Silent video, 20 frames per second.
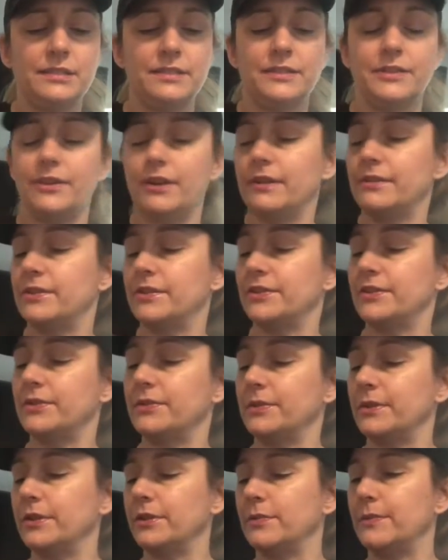so I'll just
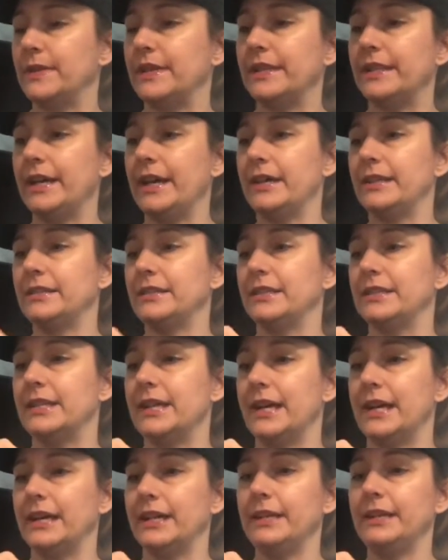do a little bit of that
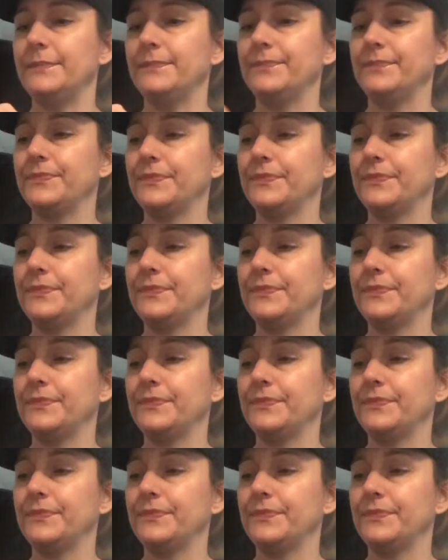today.